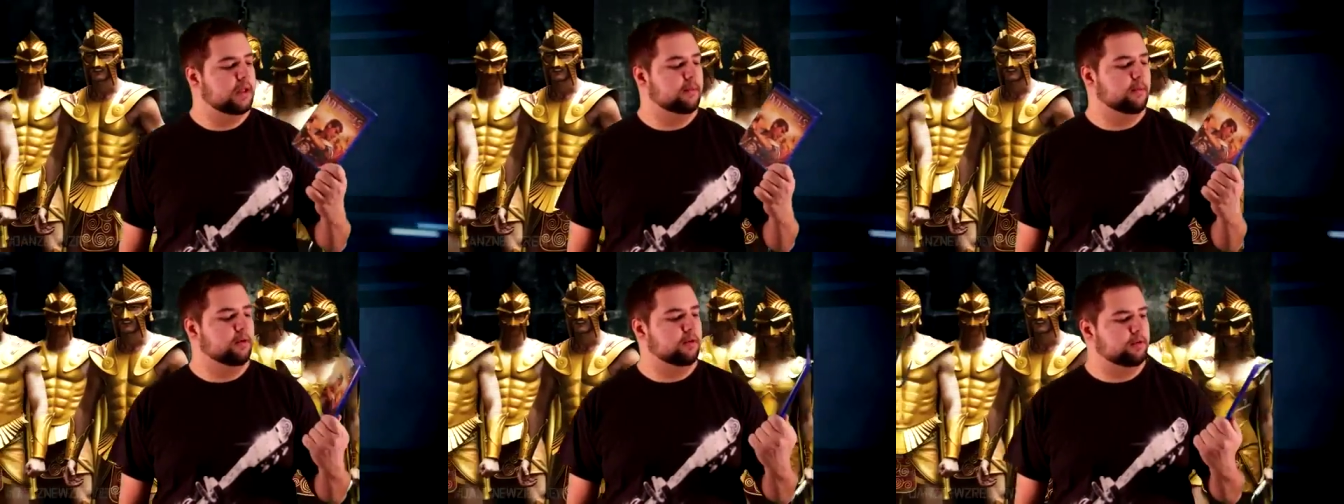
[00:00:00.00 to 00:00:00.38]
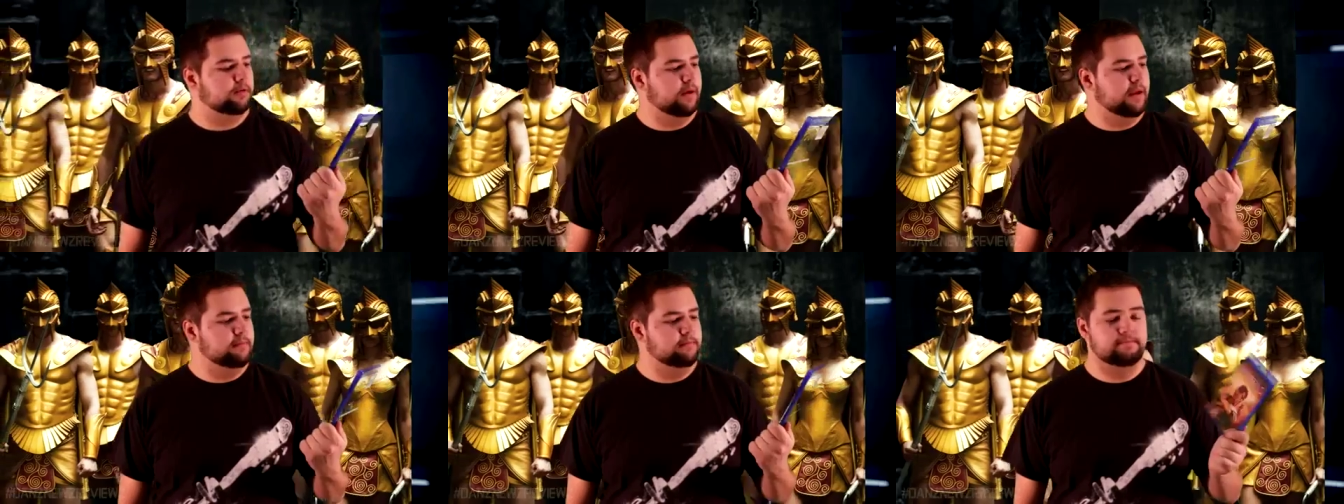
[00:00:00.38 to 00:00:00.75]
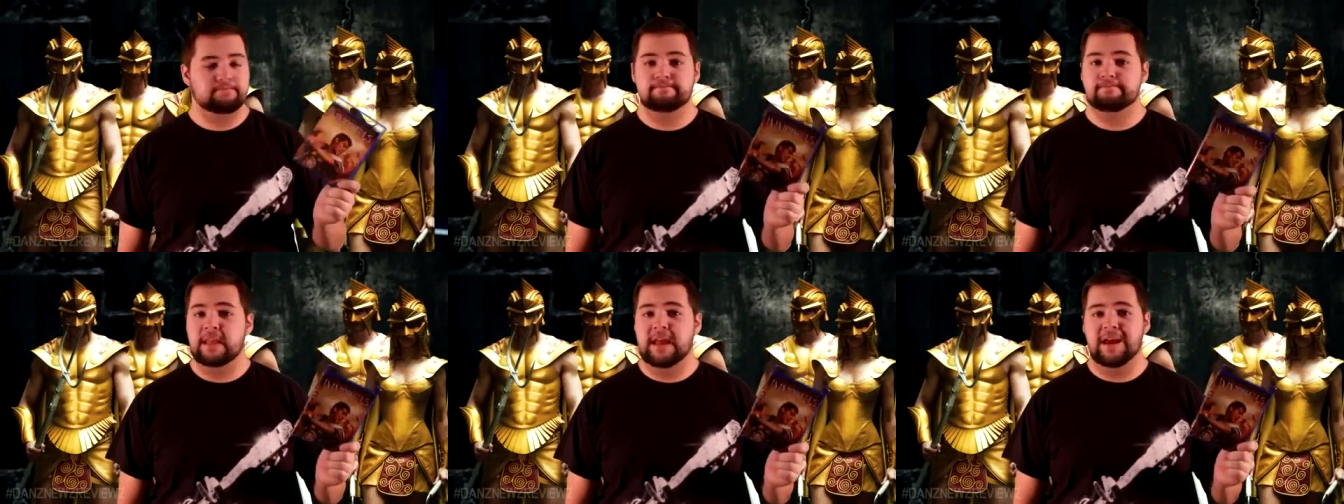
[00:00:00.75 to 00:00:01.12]
Immortals, right?
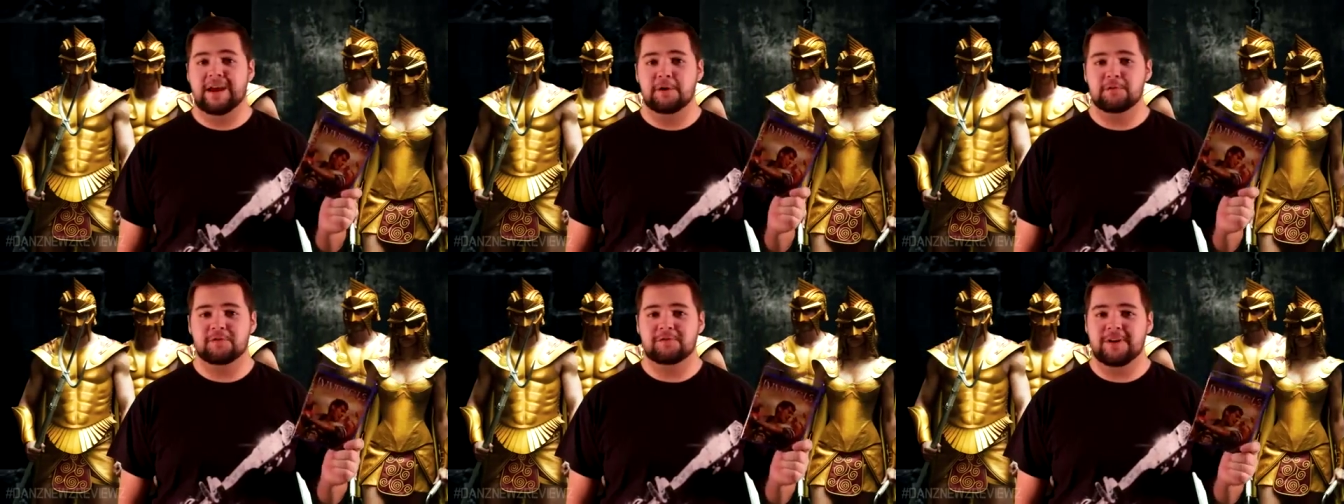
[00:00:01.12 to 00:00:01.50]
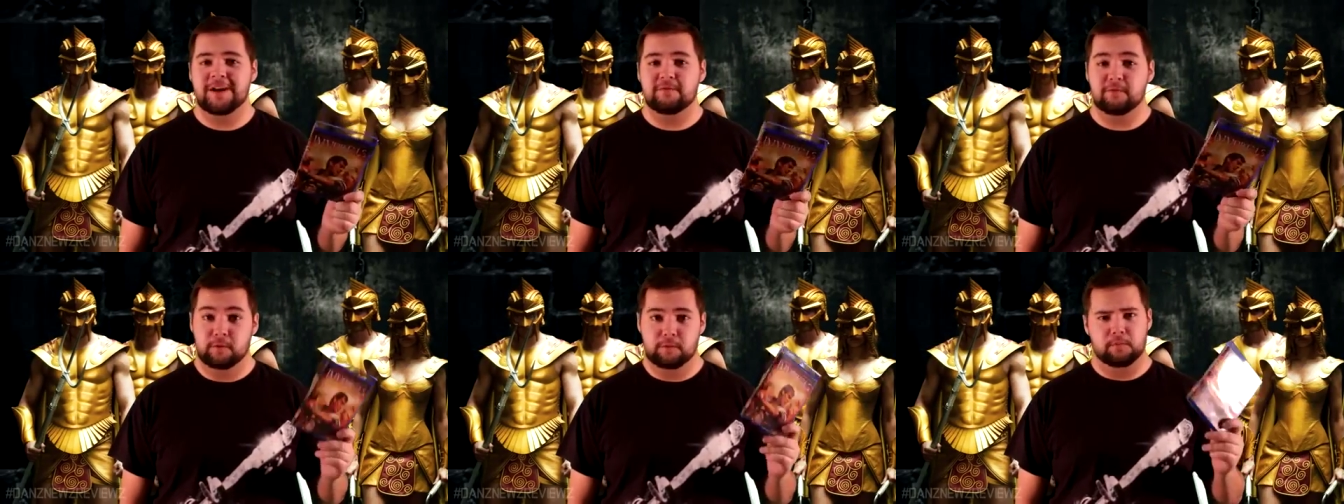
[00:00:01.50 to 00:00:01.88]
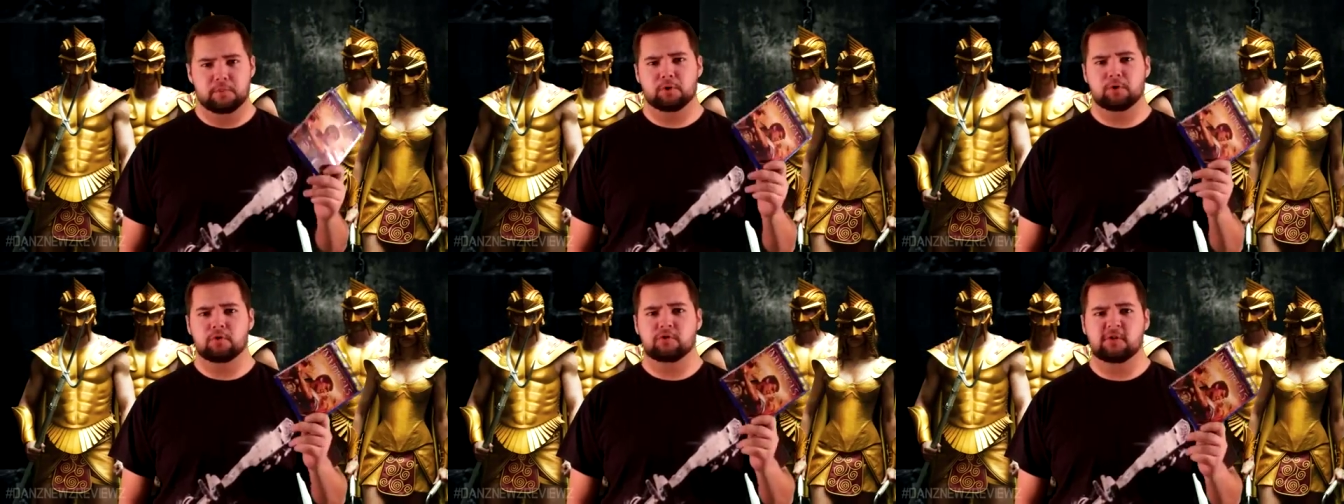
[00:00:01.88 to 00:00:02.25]
Ha, I was right, for the
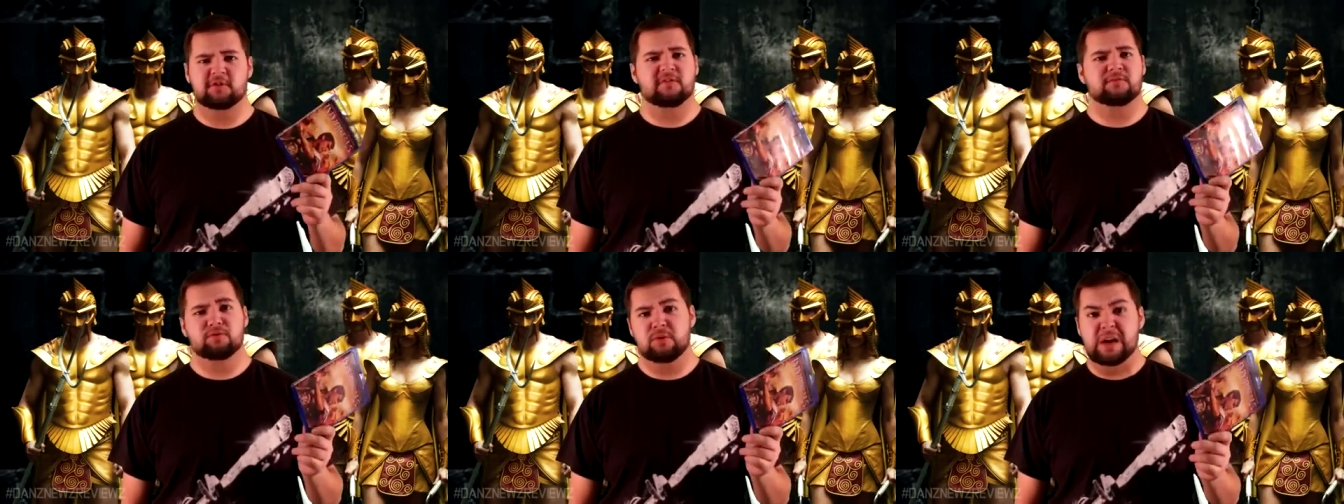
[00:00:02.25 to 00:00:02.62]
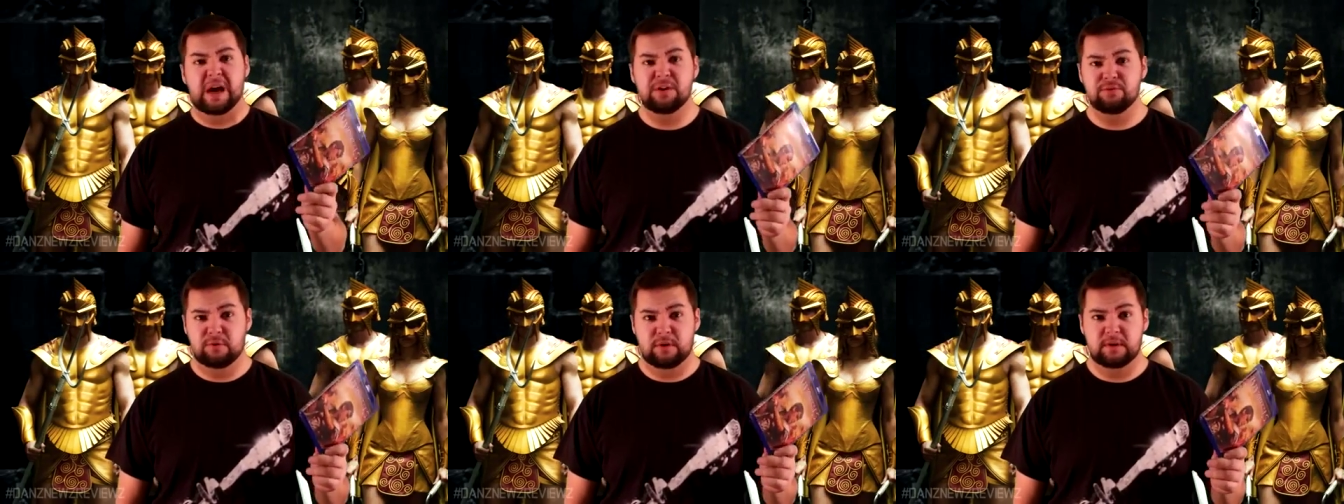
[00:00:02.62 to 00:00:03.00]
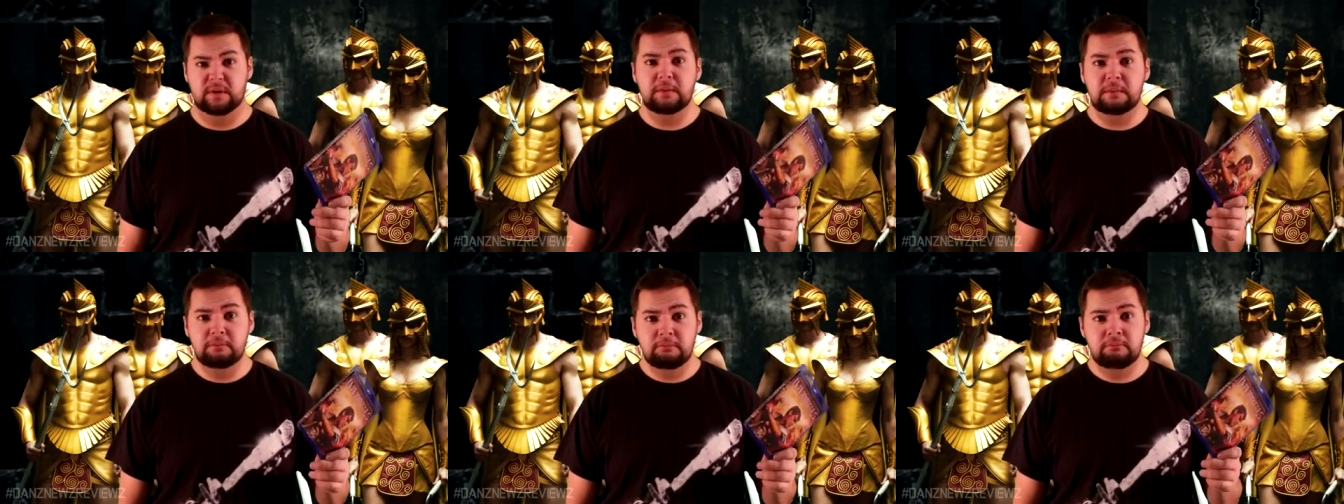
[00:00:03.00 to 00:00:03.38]
producers of
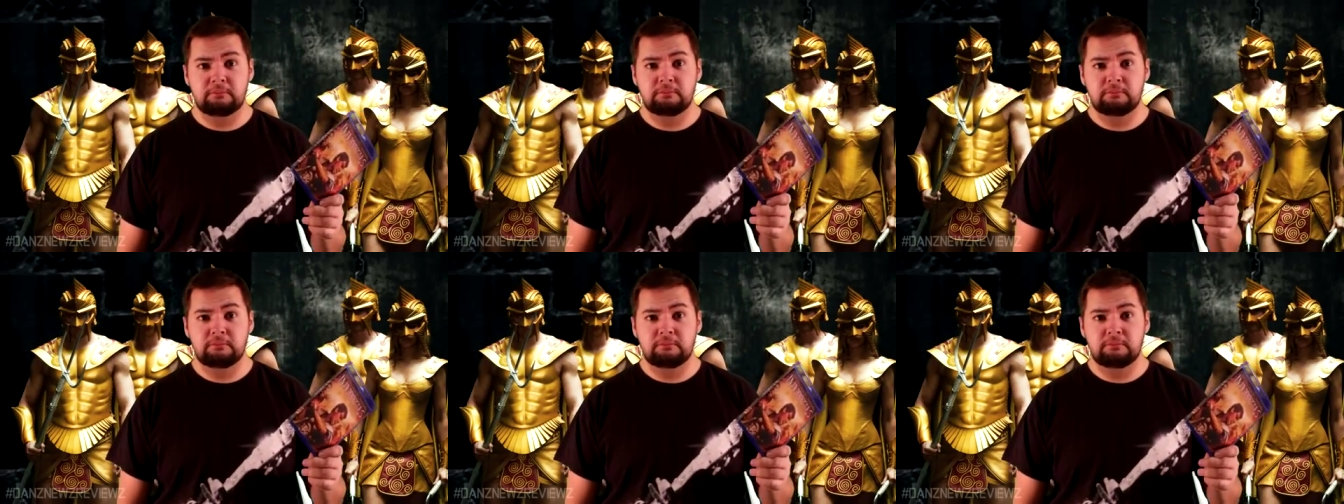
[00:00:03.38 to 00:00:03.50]
300.